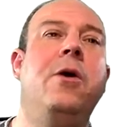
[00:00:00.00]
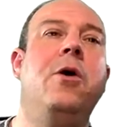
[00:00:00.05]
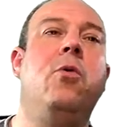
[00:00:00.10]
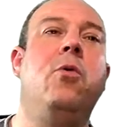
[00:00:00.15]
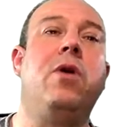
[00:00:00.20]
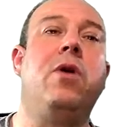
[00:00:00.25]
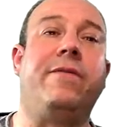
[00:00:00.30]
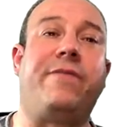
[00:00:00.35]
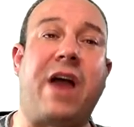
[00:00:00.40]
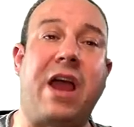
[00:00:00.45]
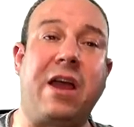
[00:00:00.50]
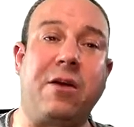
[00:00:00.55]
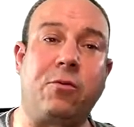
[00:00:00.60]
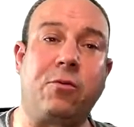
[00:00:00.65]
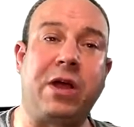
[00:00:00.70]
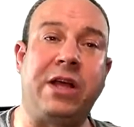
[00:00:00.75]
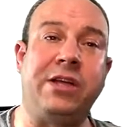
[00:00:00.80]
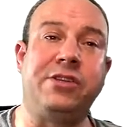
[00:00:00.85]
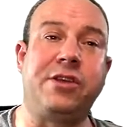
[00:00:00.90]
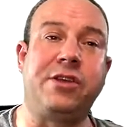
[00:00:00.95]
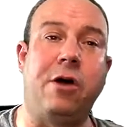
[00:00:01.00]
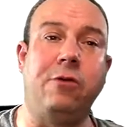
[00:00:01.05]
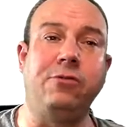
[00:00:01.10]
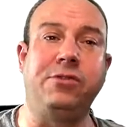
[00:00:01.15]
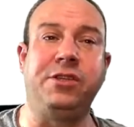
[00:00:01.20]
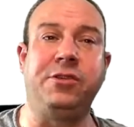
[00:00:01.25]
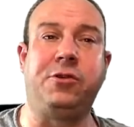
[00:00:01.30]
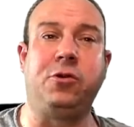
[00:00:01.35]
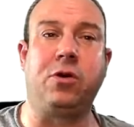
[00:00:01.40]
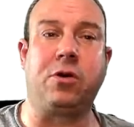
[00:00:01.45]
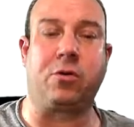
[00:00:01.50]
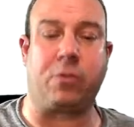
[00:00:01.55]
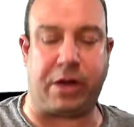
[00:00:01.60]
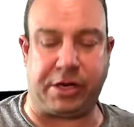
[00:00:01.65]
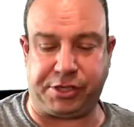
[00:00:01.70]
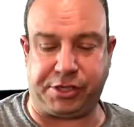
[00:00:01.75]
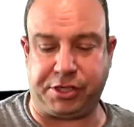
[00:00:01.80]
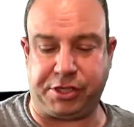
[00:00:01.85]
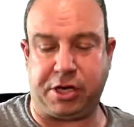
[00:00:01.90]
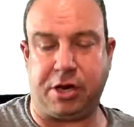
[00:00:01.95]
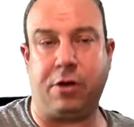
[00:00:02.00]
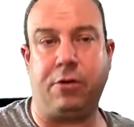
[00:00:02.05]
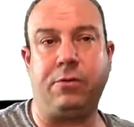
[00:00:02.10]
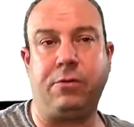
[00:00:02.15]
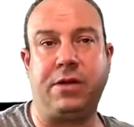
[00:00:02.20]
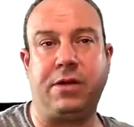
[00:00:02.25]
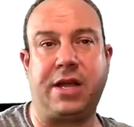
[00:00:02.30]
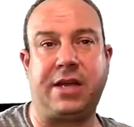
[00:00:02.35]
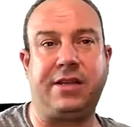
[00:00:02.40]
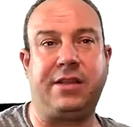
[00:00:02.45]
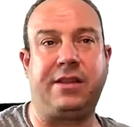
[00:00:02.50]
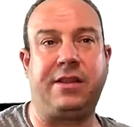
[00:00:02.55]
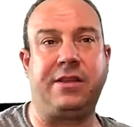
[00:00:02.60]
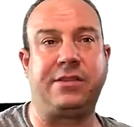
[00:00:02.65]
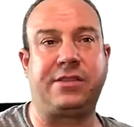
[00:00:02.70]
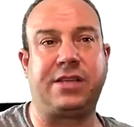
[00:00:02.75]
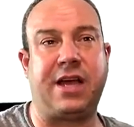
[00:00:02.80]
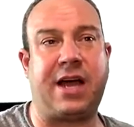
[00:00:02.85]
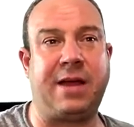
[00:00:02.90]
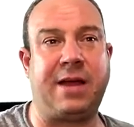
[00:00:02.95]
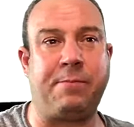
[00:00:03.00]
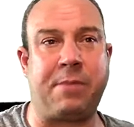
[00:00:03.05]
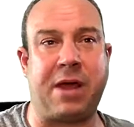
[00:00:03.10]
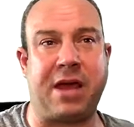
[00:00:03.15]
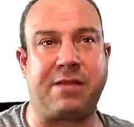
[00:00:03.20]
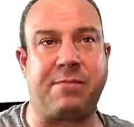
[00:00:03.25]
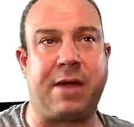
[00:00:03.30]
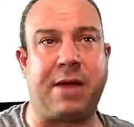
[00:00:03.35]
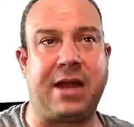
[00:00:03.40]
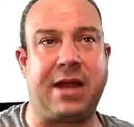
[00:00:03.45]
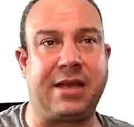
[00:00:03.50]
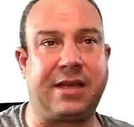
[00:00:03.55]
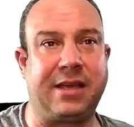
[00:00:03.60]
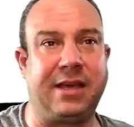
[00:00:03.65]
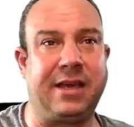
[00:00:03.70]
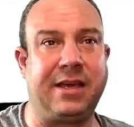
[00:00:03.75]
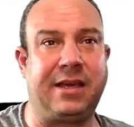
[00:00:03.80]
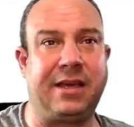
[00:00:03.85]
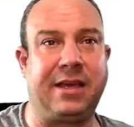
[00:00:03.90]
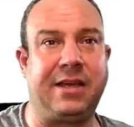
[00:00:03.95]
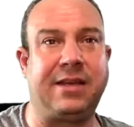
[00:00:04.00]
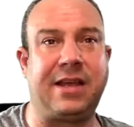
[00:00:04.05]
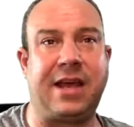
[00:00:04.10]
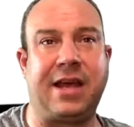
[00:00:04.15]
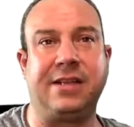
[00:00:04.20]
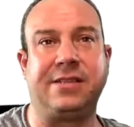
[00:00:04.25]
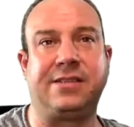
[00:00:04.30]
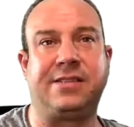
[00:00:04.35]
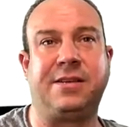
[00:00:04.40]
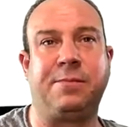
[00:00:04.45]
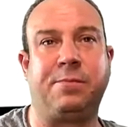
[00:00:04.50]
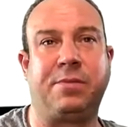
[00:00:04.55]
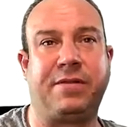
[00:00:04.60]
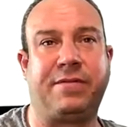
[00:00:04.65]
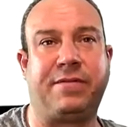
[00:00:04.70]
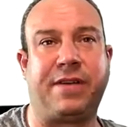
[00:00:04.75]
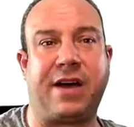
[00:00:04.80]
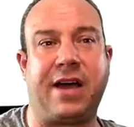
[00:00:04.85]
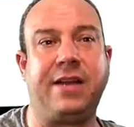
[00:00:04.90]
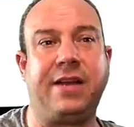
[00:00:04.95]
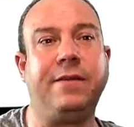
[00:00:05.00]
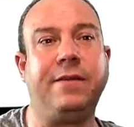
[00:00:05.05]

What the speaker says: Where if I arrange those into a ratio, and I did this on Mathematica again and simplified,